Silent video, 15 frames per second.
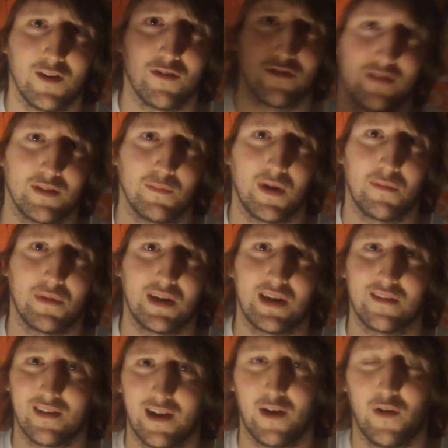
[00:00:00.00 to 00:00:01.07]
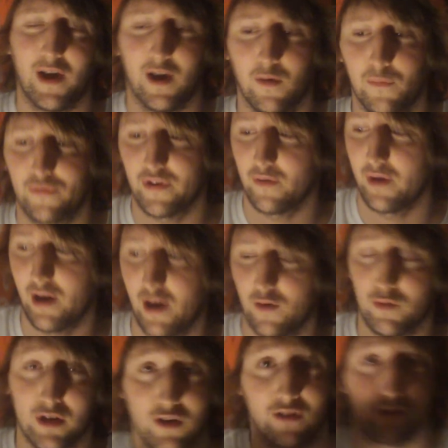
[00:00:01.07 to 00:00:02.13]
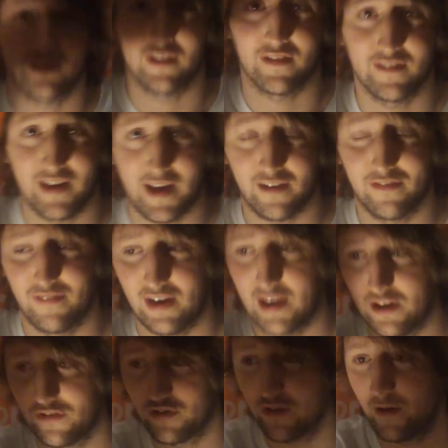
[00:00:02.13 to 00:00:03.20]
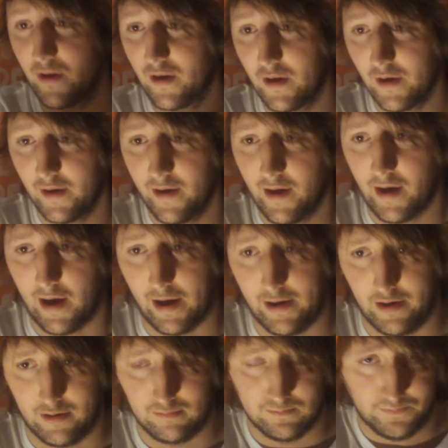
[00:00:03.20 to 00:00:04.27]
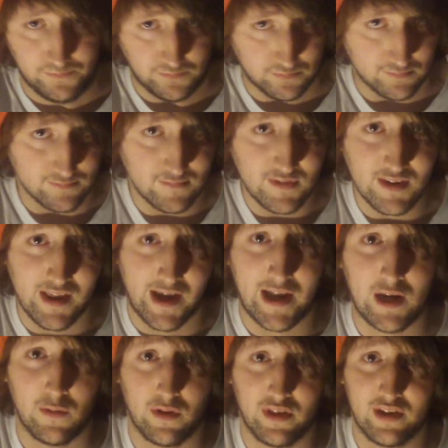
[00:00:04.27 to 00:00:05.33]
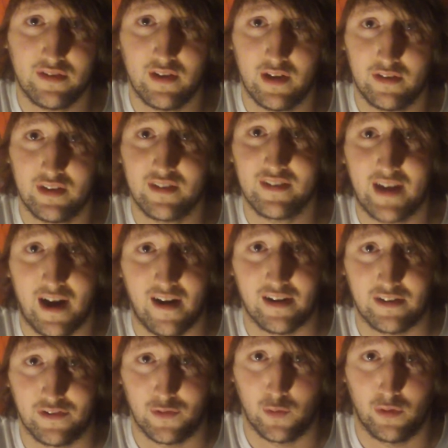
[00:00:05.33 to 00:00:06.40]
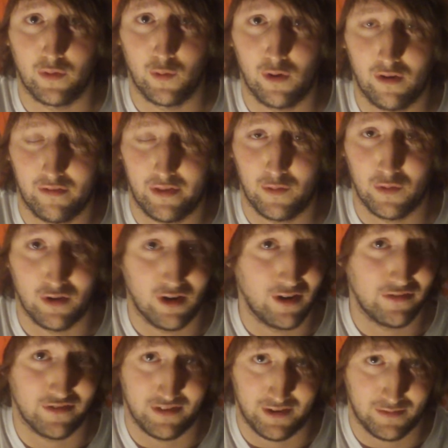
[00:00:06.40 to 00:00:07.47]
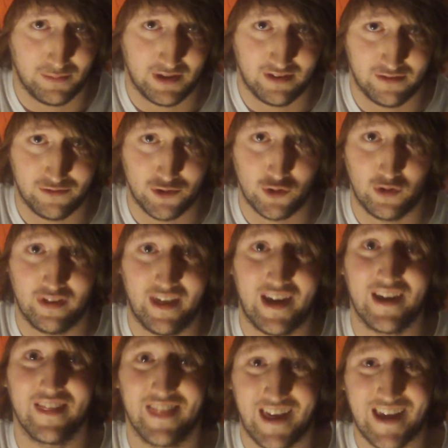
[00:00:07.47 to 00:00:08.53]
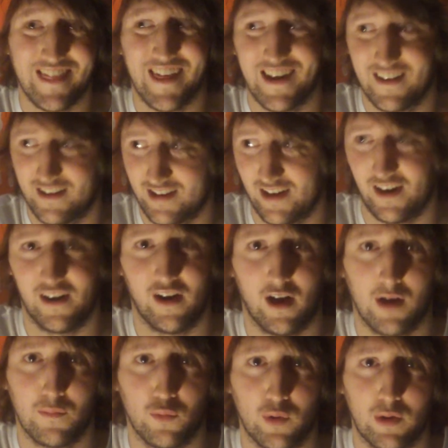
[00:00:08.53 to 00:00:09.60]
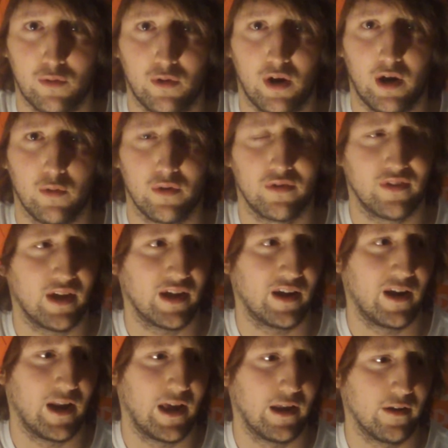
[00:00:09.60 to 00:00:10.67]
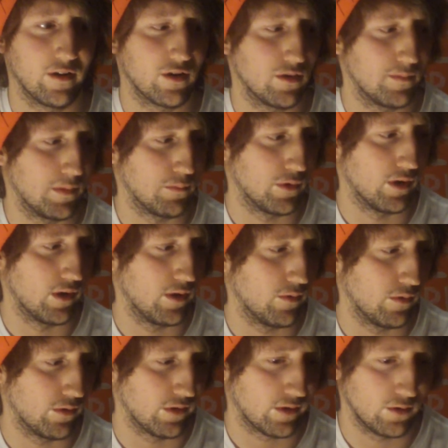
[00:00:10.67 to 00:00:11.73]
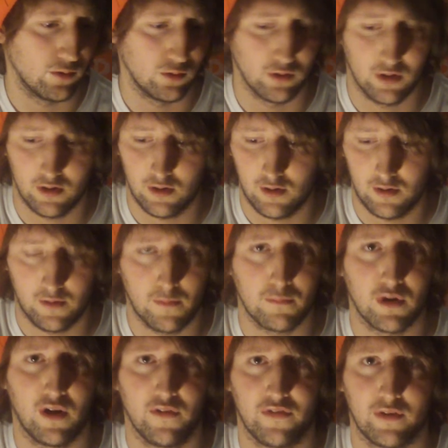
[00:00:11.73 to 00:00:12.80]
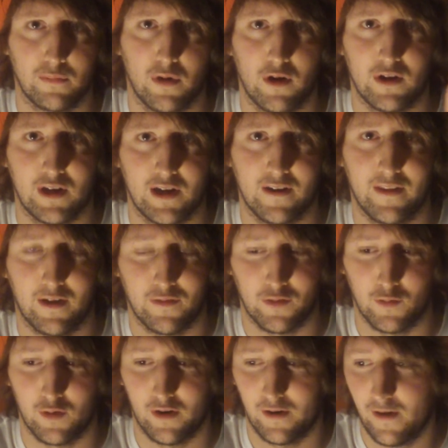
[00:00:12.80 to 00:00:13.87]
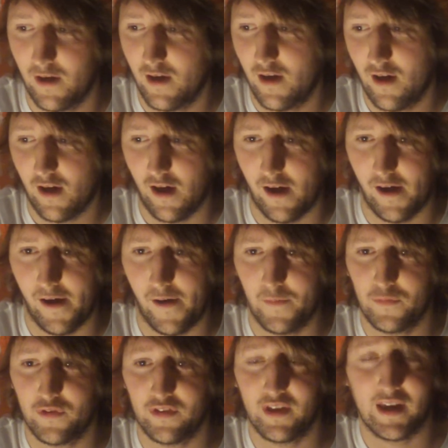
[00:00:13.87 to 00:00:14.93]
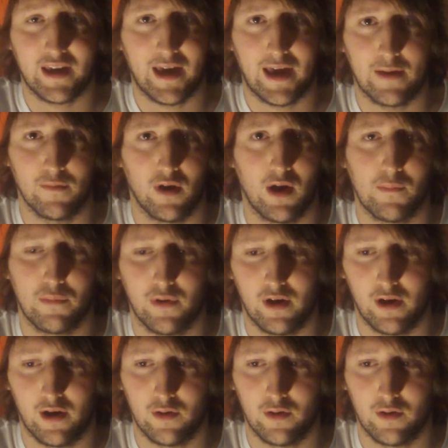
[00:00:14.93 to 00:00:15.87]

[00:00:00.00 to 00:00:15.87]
Obviously, maybe he needs a little help. So we got to this next village, and anyway, these characters that were after this piece of jewellery, they then turn up. We were staying in an inn. I can't remember what was it called, Prancing Pony Inn. That was the one. So they came up.